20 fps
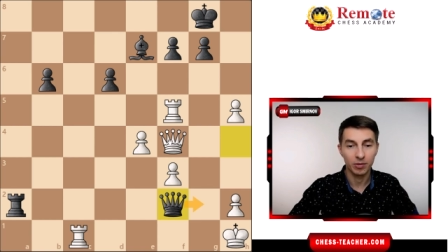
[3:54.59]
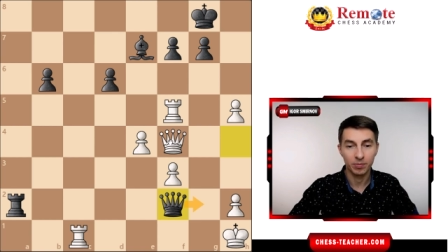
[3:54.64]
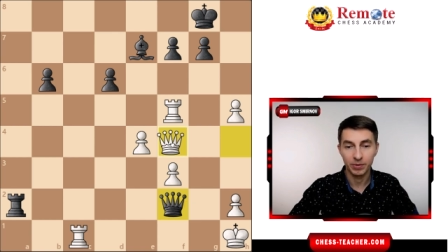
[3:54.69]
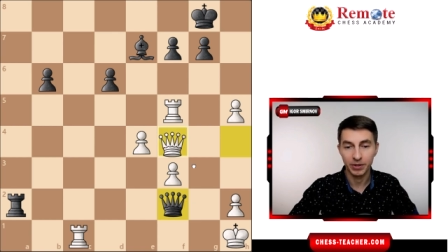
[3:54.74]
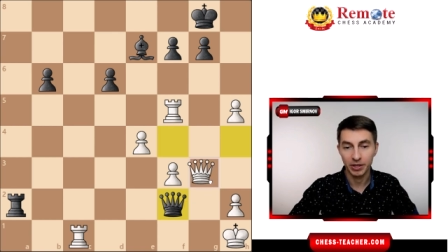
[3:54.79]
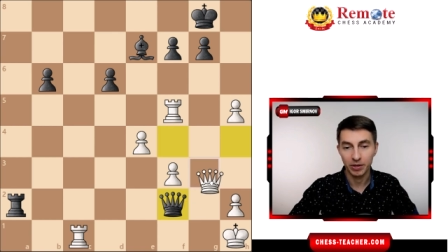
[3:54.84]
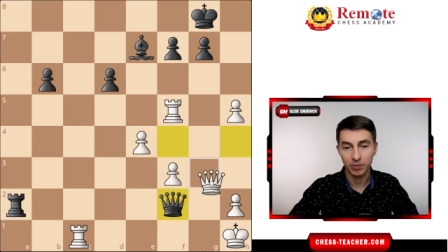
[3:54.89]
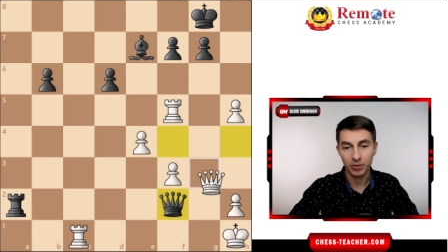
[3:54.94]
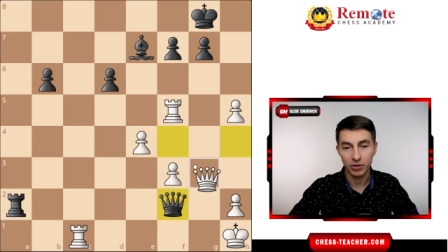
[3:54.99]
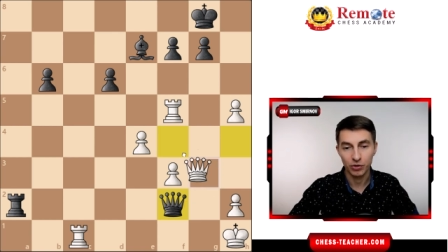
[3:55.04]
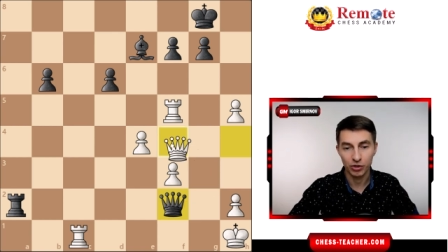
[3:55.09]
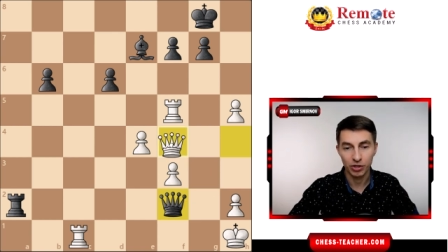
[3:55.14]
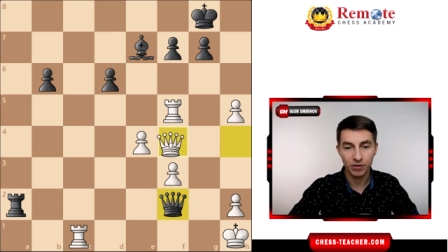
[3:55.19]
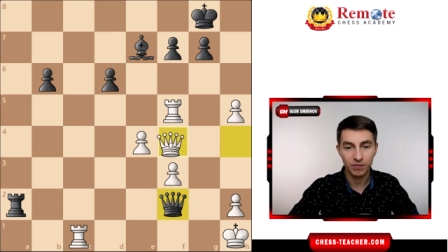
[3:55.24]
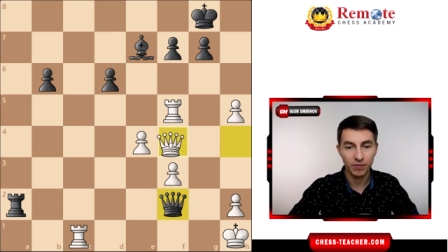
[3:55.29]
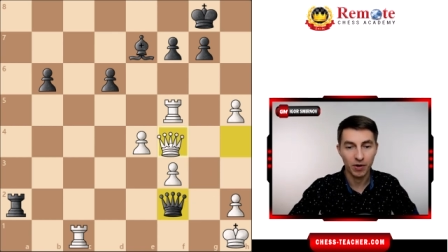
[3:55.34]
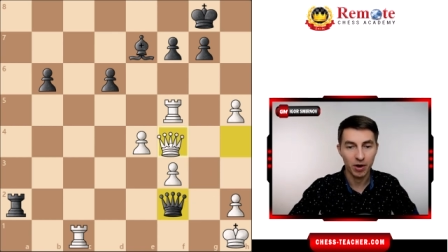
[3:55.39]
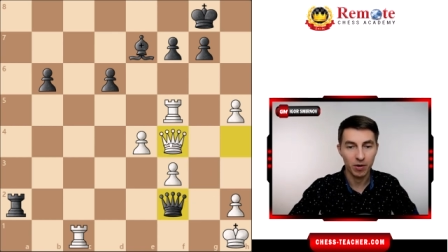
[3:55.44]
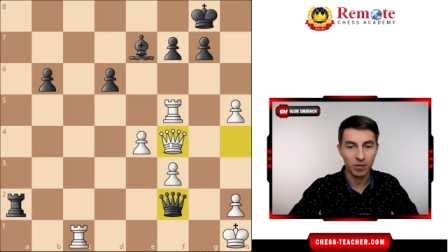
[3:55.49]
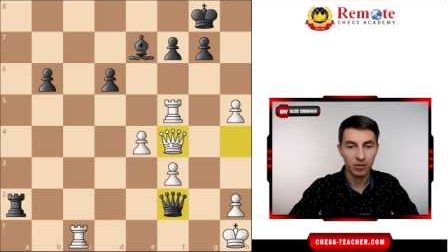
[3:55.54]
play queen
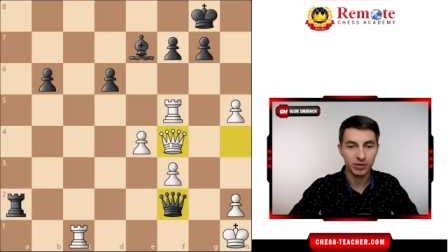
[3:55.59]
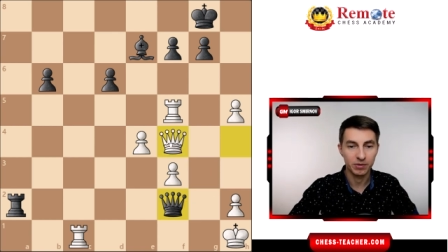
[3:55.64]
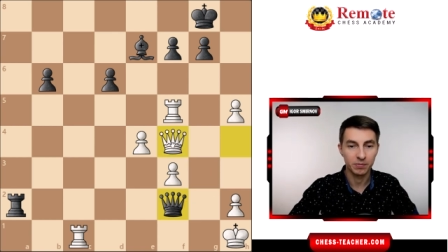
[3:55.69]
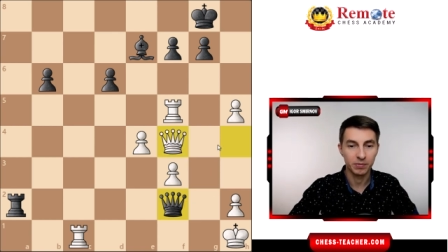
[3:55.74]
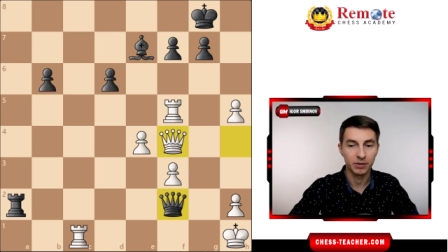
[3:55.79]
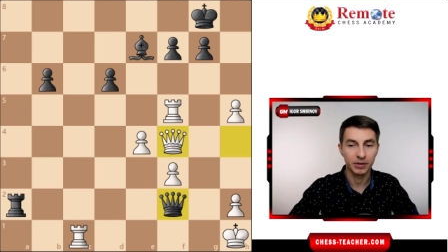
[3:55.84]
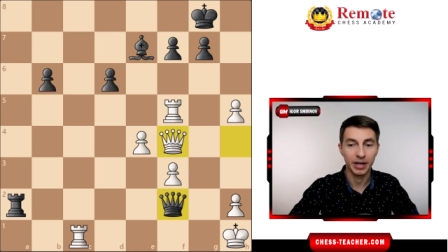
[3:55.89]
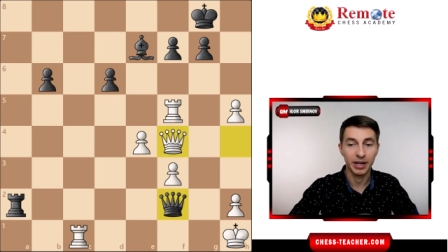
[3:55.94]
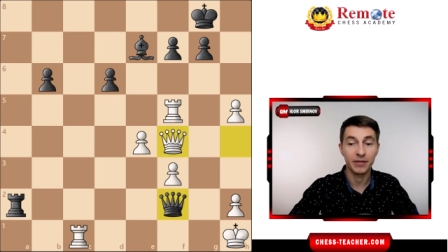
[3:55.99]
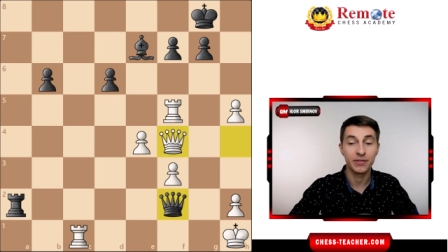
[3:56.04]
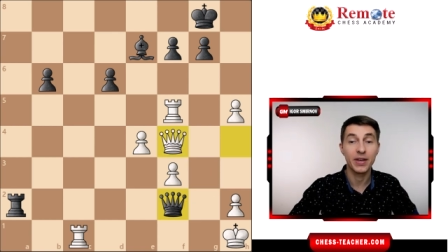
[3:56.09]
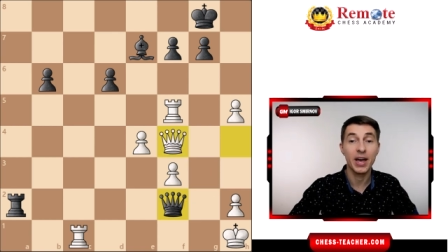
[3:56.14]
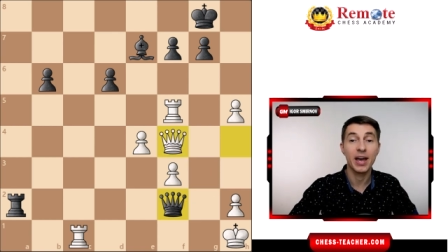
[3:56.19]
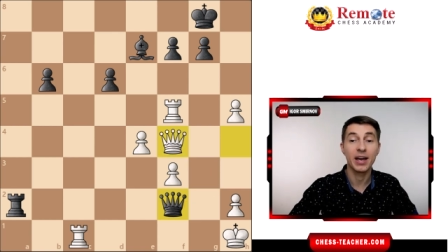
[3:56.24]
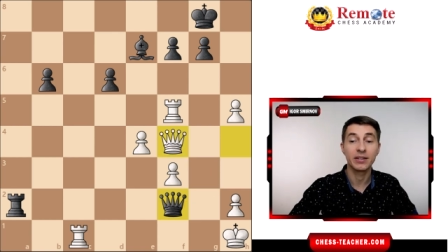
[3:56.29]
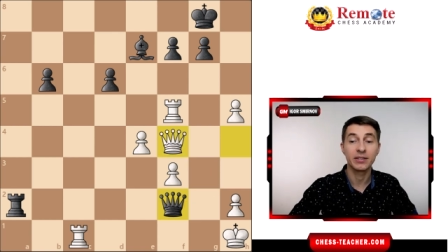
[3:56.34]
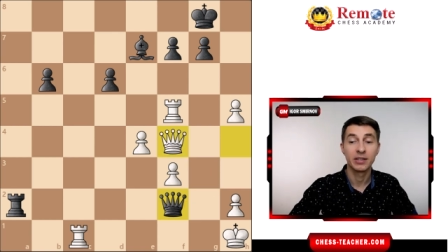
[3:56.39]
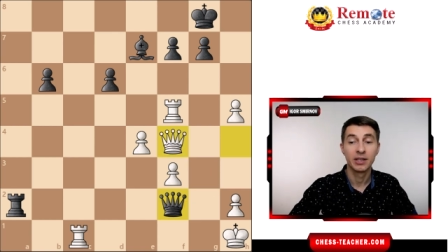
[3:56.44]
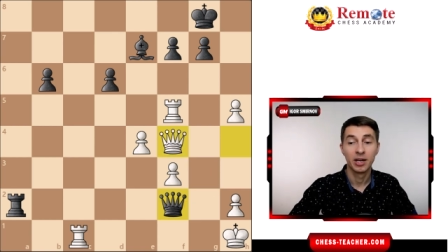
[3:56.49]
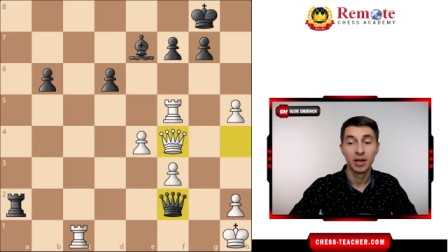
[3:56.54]
g3 or something like
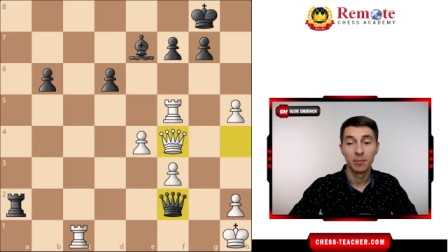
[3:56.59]
that,